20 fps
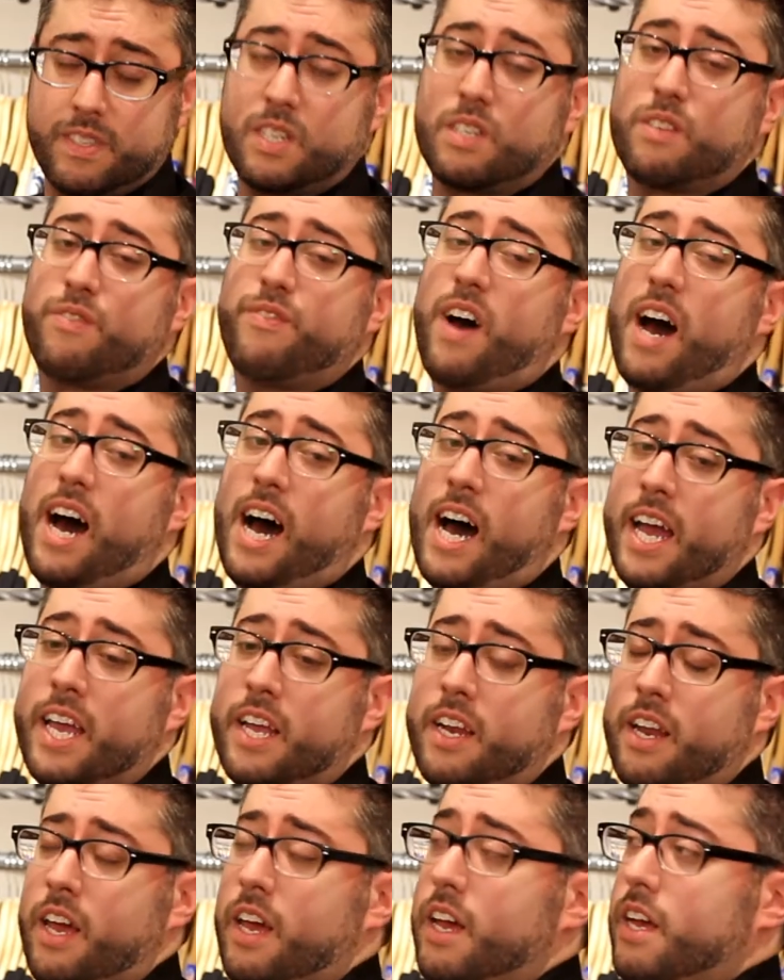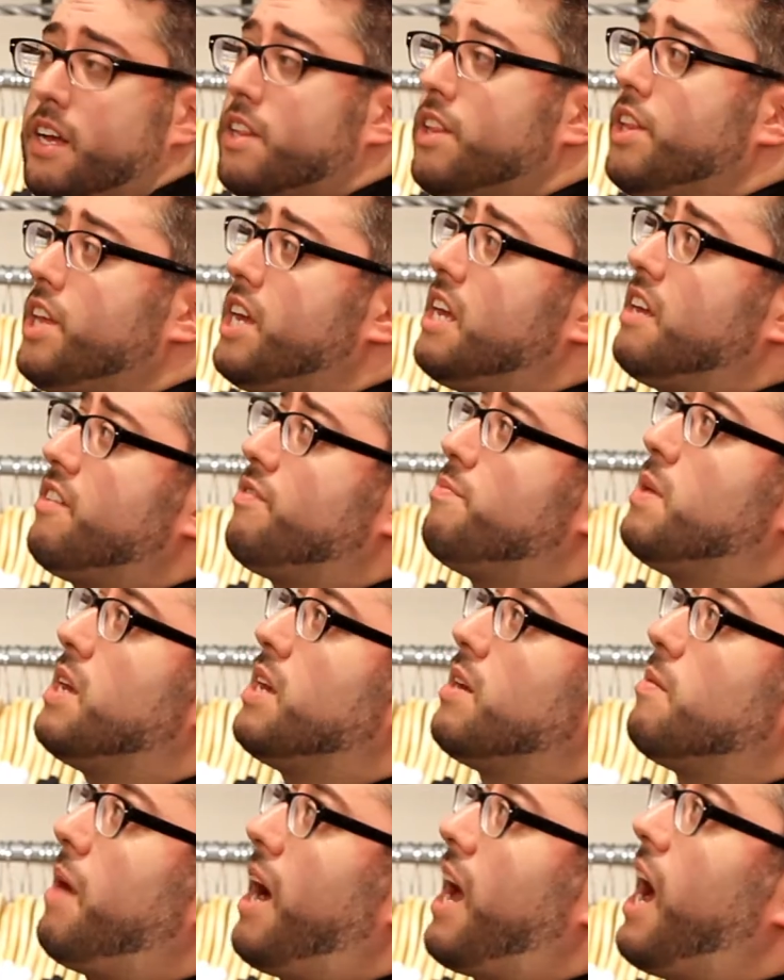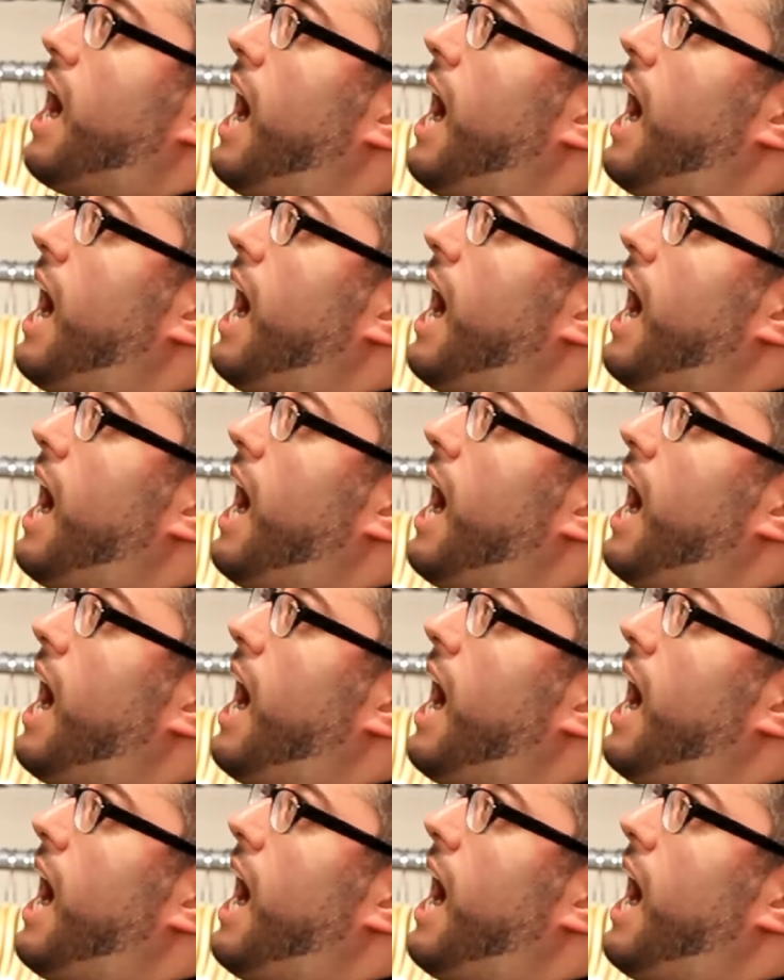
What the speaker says: It's fine. Leave me in my